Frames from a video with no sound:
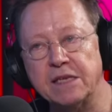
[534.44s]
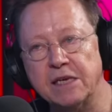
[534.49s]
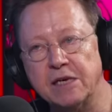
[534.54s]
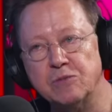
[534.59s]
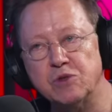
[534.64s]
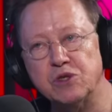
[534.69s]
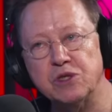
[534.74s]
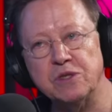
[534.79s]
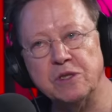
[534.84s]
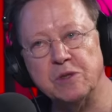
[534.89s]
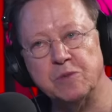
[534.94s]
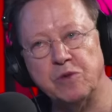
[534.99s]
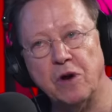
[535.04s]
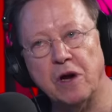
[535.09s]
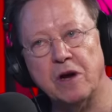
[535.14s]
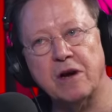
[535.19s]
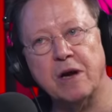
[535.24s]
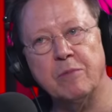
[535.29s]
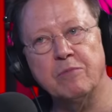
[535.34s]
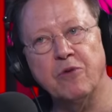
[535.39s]
times on this
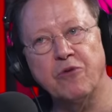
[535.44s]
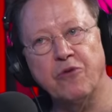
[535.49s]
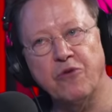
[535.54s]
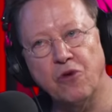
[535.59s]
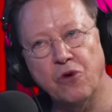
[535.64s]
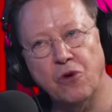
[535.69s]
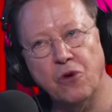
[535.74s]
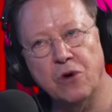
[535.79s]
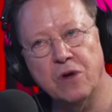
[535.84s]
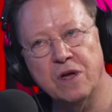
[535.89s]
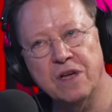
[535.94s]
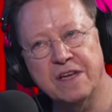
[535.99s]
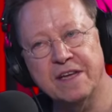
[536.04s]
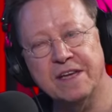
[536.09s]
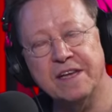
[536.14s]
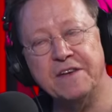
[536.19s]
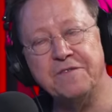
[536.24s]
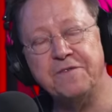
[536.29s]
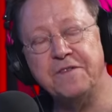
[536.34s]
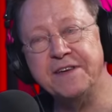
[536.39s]
program before,
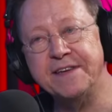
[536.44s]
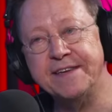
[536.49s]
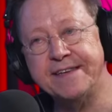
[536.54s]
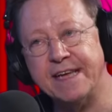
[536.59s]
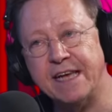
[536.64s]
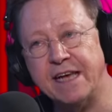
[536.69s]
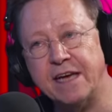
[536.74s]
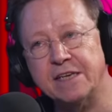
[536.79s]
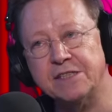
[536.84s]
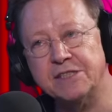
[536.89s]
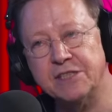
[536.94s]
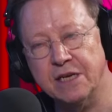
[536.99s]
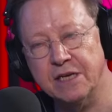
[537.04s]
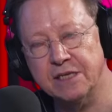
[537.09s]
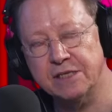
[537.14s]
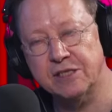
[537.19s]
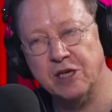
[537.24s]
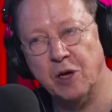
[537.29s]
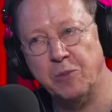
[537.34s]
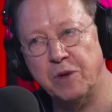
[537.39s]
if a deer
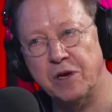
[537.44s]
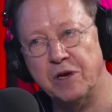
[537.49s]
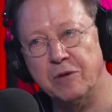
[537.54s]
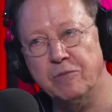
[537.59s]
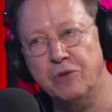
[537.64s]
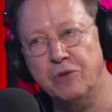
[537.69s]
turns up in a